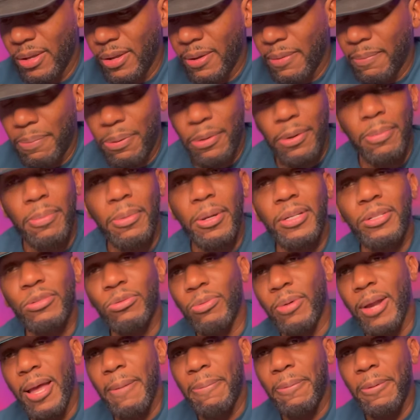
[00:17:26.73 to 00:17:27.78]
pretty much
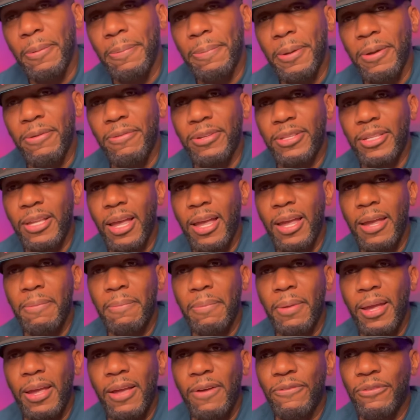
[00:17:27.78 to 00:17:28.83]
wrap up everything
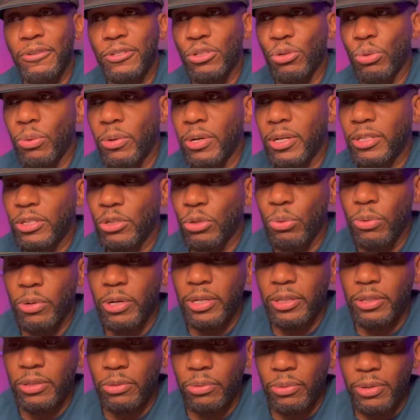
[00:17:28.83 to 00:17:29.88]
man for
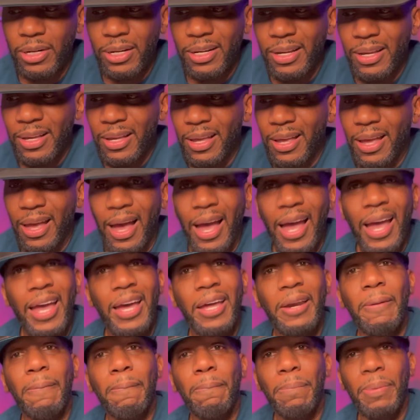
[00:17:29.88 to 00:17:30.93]
2023 I
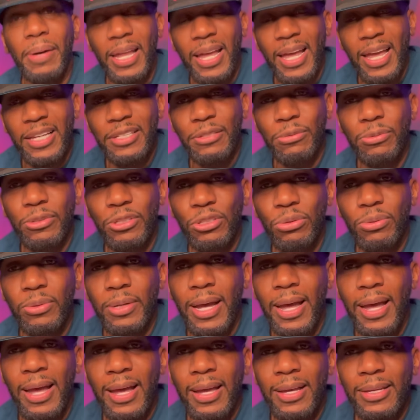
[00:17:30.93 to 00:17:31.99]
had a blast with you
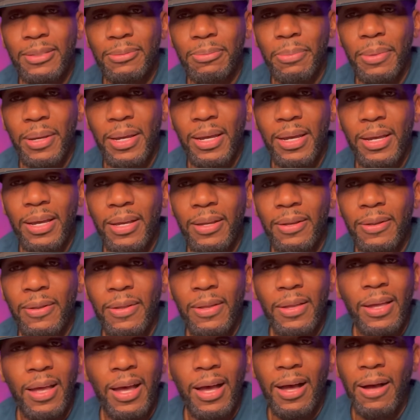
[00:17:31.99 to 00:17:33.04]
guys man
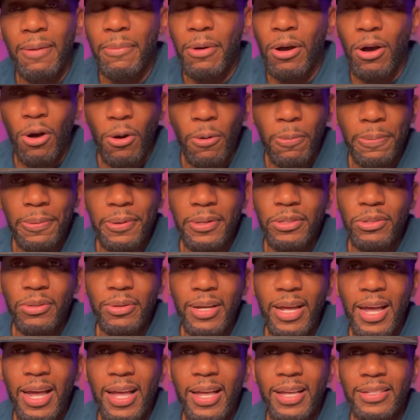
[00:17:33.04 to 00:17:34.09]
I'm hoping you
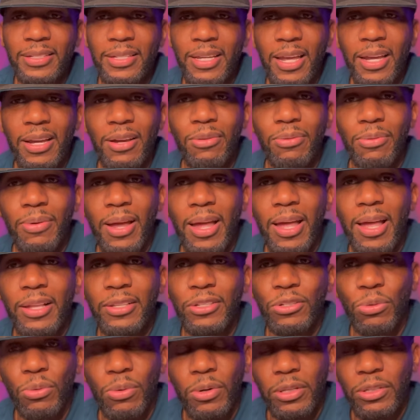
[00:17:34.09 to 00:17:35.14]
guys hang around
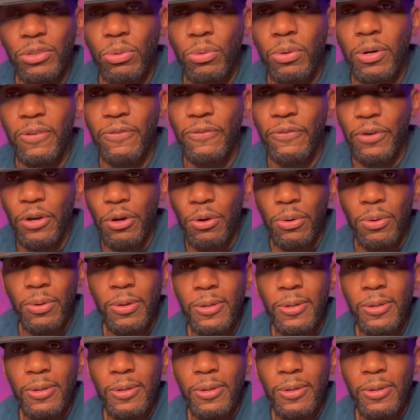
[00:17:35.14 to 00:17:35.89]
2024.